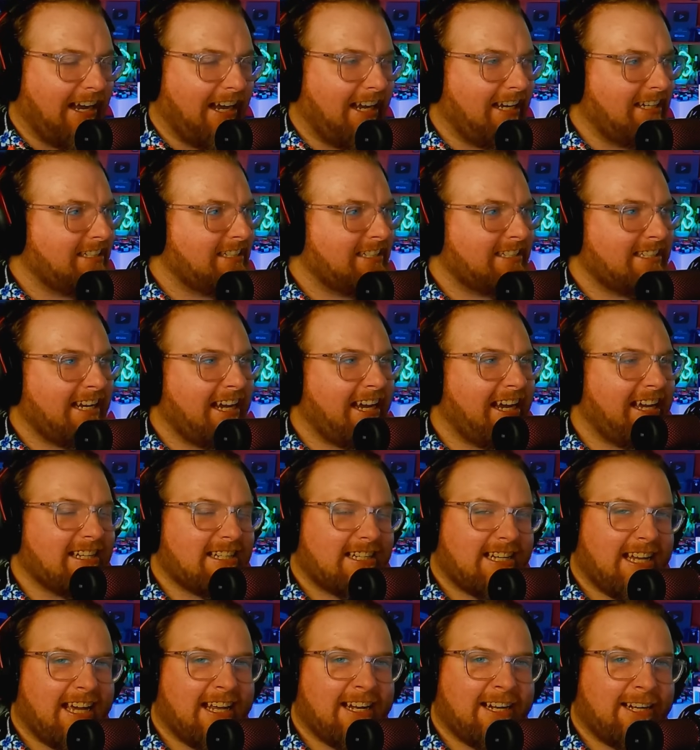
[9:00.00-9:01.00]
Hate to say it,
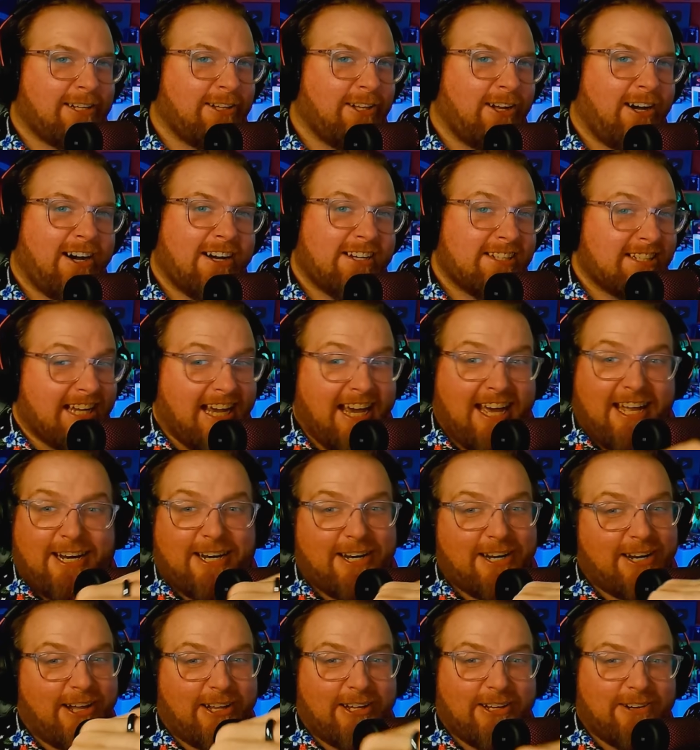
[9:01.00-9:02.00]
Santa Claus, add
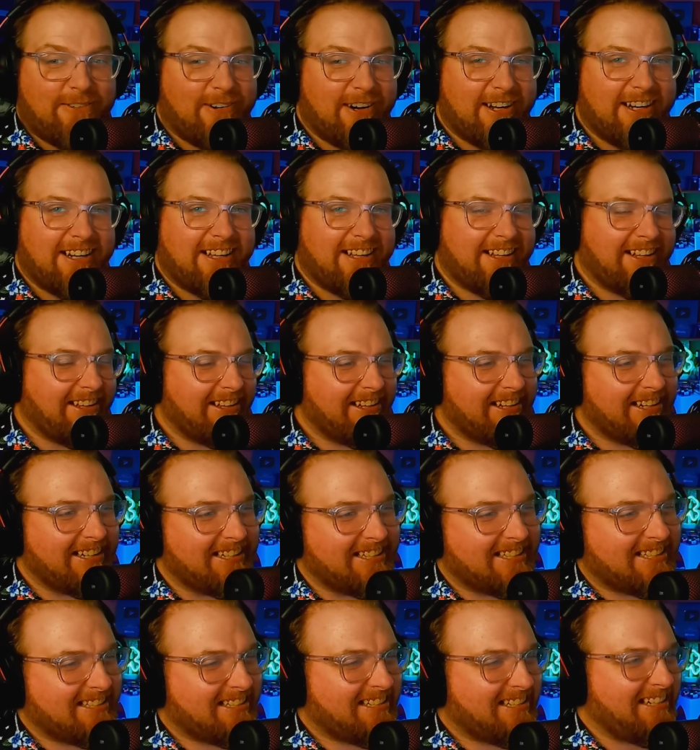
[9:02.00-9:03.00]
another one to the
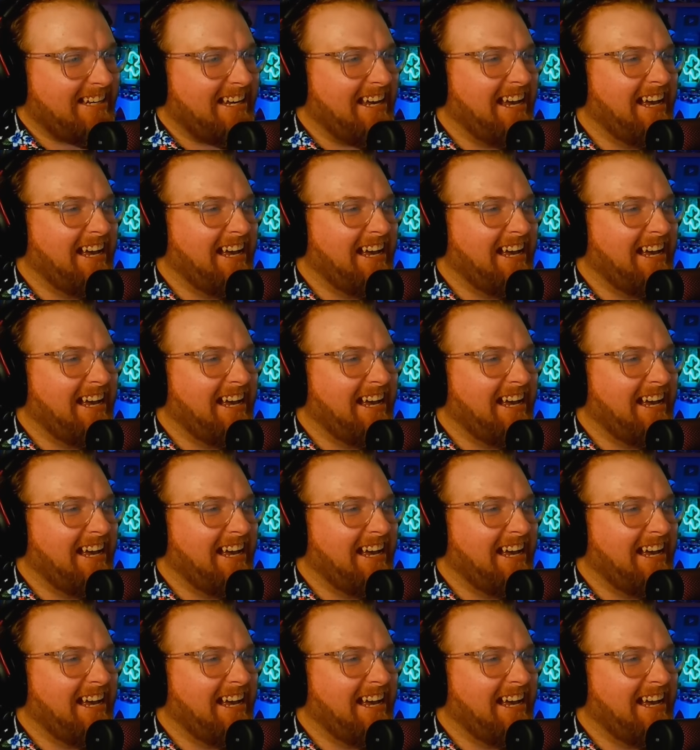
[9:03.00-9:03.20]
list.